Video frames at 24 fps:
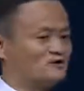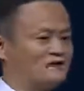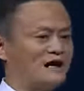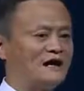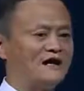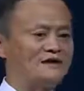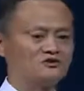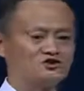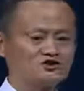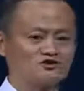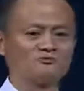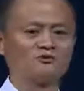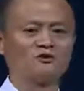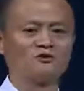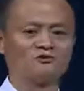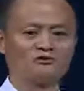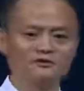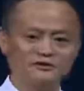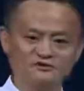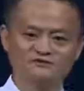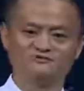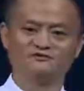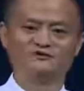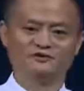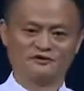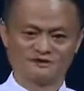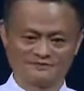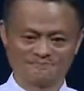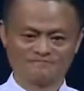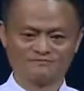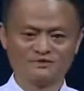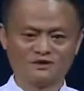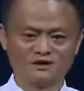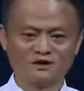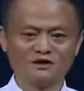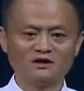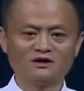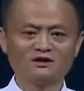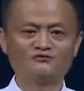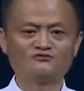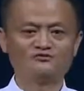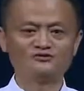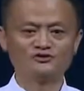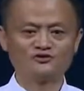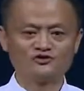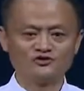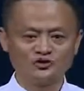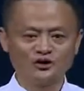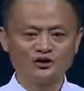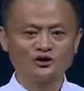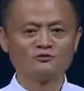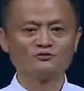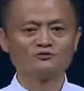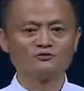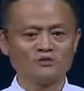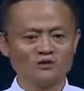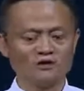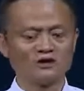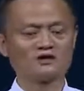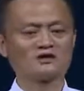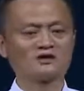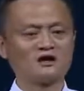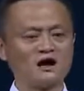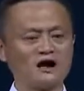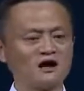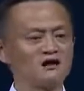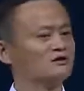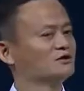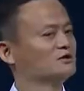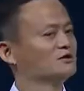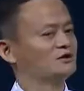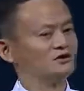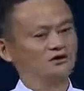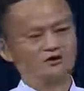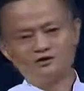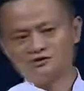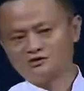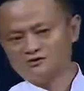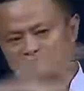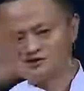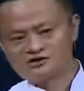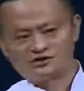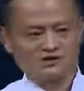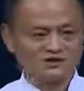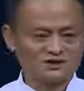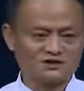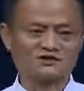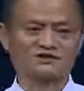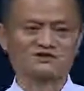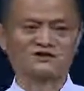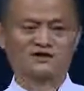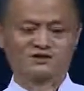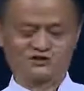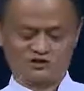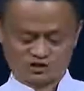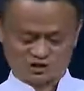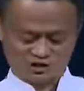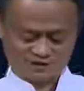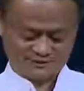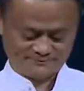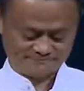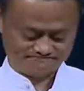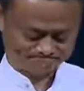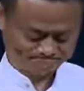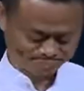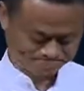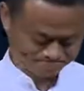die tomorrow evening. If you don't work hard, you don't see the sunshine.